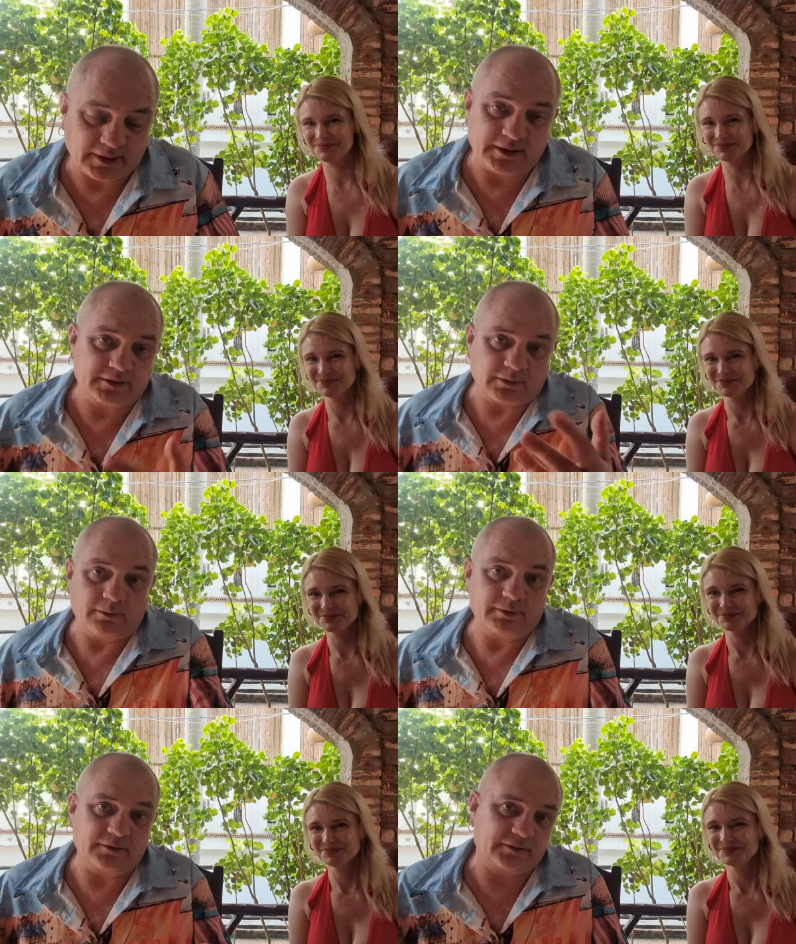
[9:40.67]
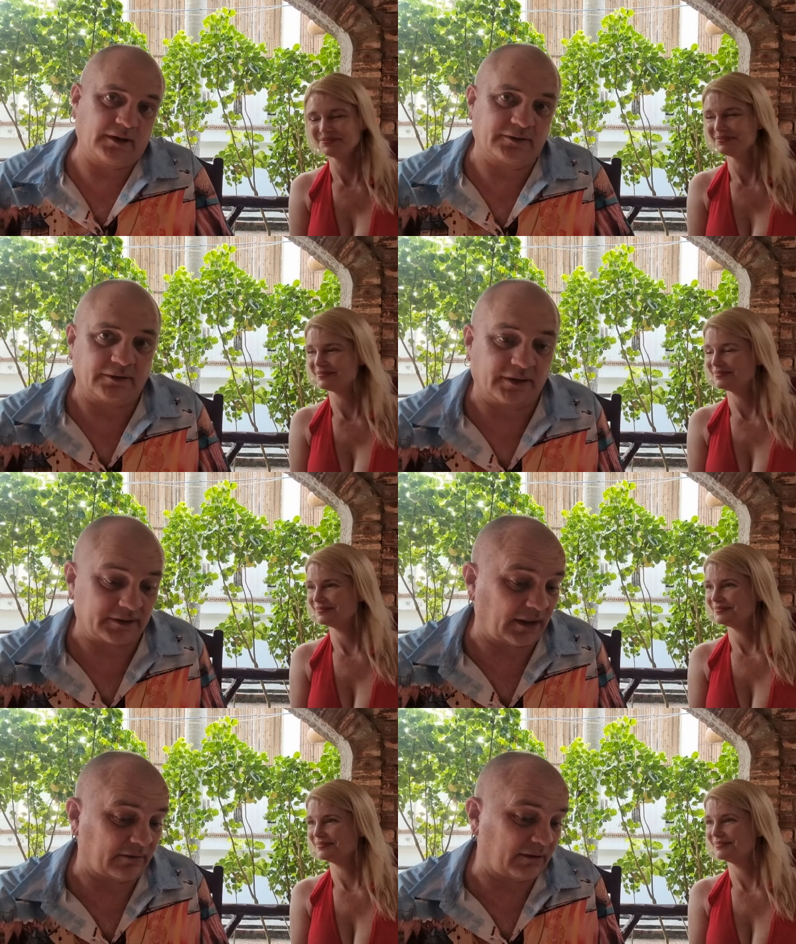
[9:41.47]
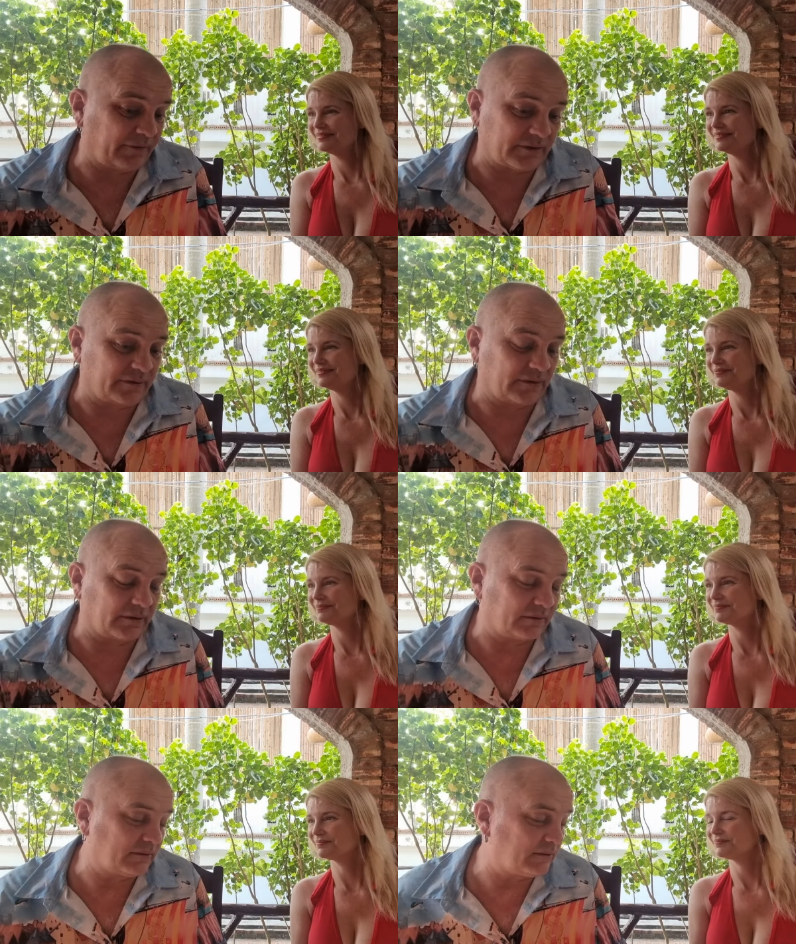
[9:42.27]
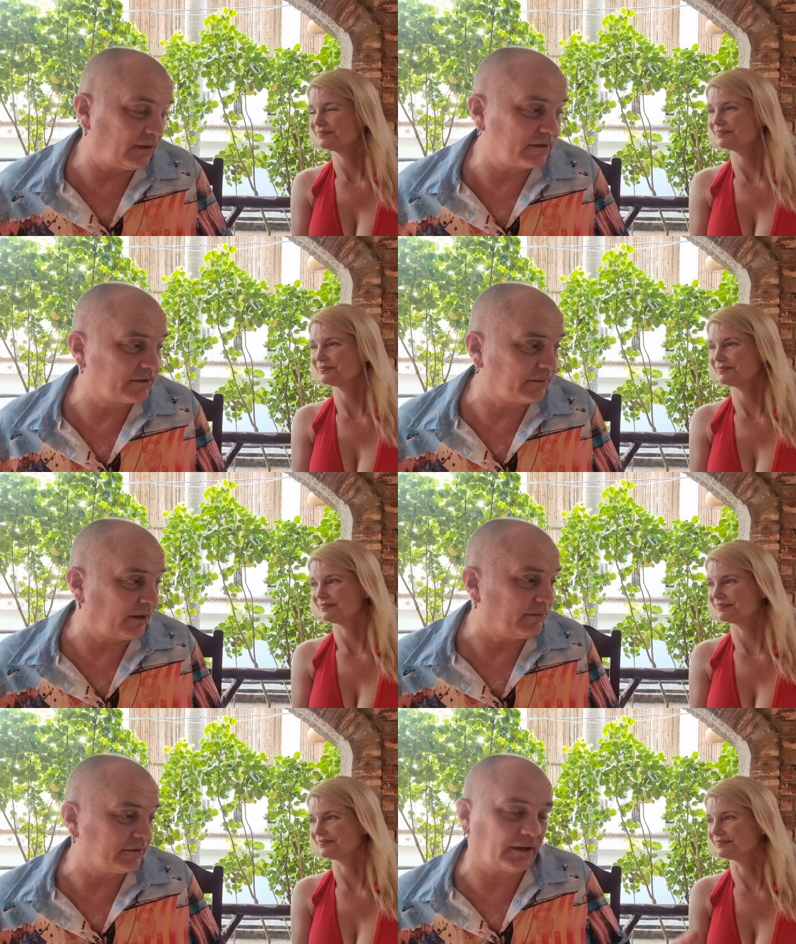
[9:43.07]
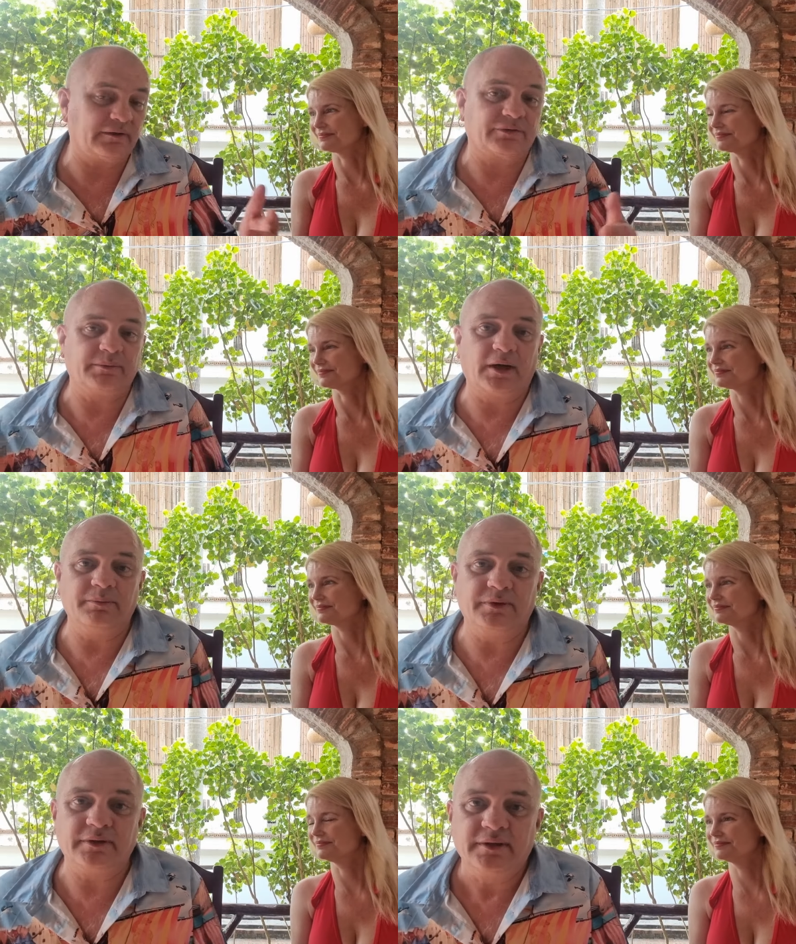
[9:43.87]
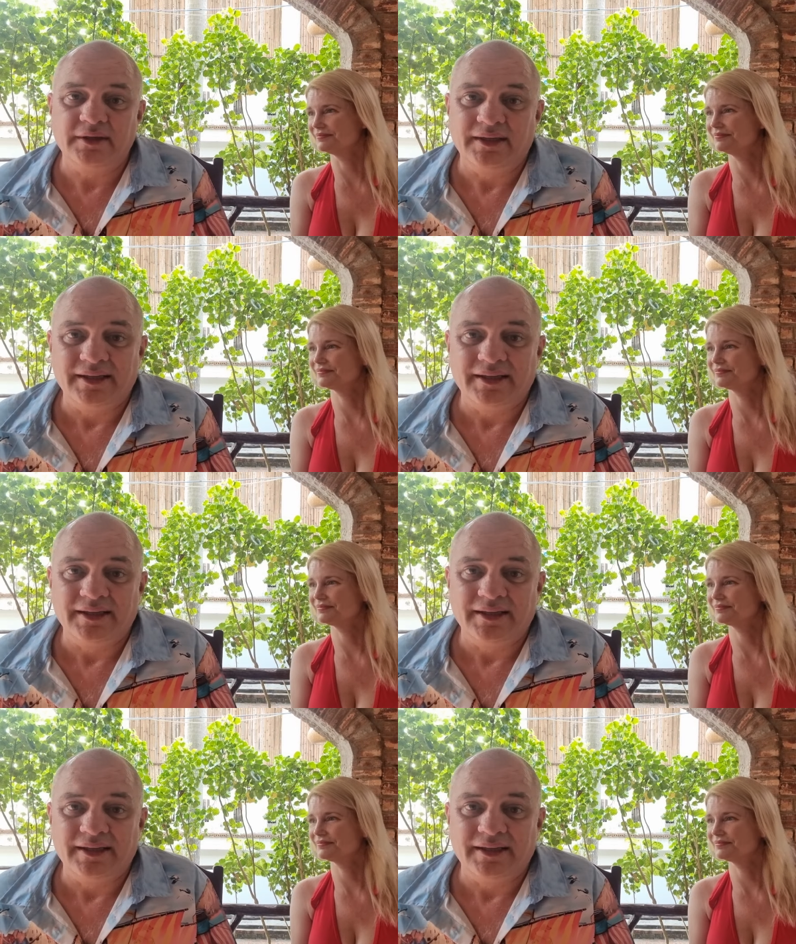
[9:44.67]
Speaker 1: hence why we've got to start doing these now. I'd love to have took loads of mine and done them from mine, but mm.